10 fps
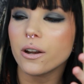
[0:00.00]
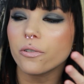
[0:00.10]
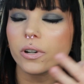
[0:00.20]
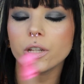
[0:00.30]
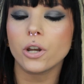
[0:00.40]
I
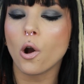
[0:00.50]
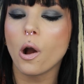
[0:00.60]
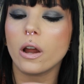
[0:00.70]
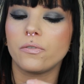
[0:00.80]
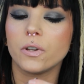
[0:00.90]
don't really know
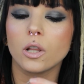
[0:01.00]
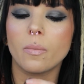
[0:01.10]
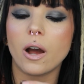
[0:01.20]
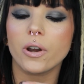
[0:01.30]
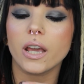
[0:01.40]
how I feel
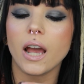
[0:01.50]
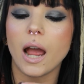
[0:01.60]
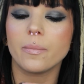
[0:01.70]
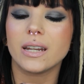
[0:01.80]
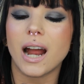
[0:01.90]
about it.
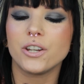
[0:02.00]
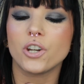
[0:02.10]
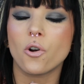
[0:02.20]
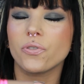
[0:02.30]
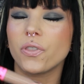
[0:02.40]
I mean, I
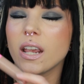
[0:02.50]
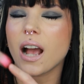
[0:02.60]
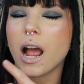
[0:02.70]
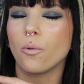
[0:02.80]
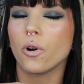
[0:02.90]
don't think
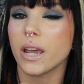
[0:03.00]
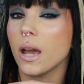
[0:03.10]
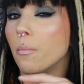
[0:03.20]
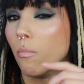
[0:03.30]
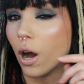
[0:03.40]
I will
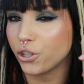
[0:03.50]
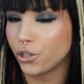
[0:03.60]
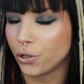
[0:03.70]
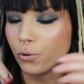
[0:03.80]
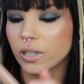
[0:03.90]
get
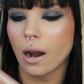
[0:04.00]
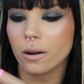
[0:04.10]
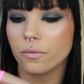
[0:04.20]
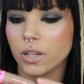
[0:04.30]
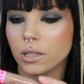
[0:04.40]
much use
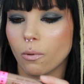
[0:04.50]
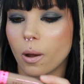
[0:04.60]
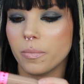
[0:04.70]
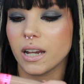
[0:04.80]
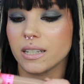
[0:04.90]
out of this
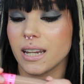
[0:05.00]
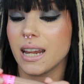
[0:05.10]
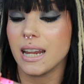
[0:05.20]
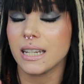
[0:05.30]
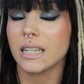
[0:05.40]
one because
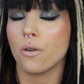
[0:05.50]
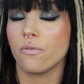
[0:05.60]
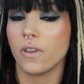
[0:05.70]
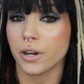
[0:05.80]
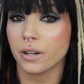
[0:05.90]
it is
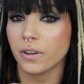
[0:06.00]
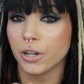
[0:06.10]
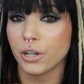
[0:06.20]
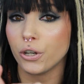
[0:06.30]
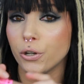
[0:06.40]
very, very